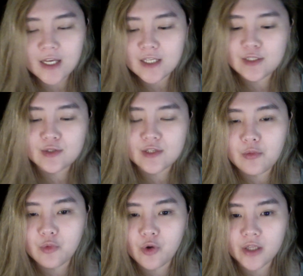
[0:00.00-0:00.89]
to
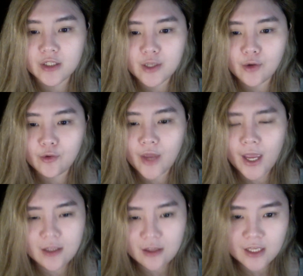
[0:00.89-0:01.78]
someone, you know,
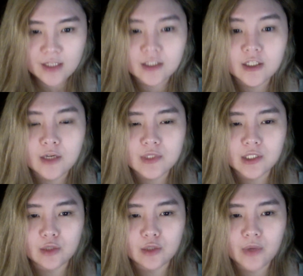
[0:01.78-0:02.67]
anything that comes to
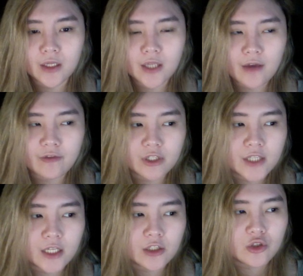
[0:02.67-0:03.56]
your mind, I feel
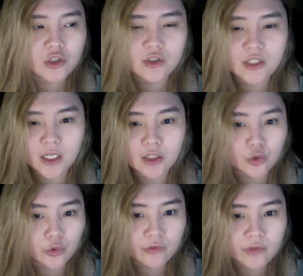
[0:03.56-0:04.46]
that you should take
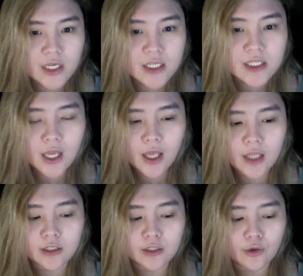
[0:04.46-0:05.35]
note of this
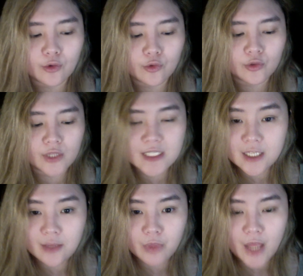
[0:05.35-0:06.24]
and, you know, list
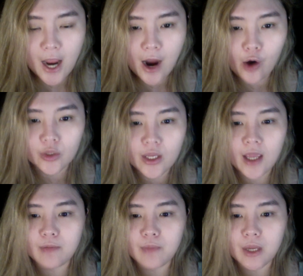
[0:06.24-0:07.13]
them down
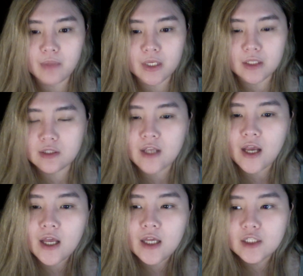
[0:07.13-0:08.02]
and maybe
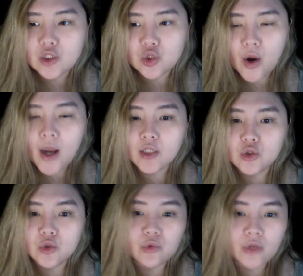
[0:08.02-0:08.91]
try
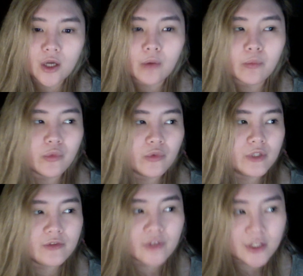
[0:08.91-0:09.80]
do them,
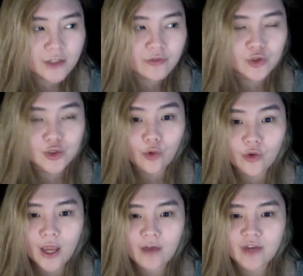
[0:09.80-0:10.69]
even if you
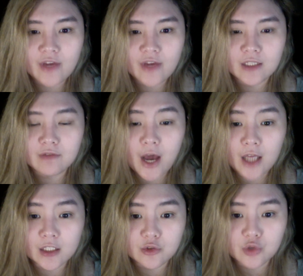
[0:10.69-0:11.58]
don't have any
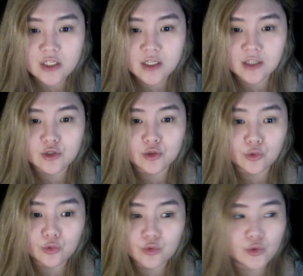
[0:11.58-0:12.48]
valid reason to
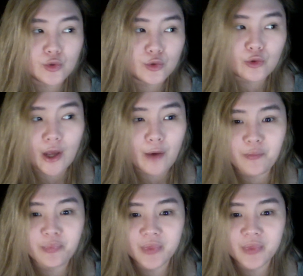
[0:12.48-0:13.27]
do them.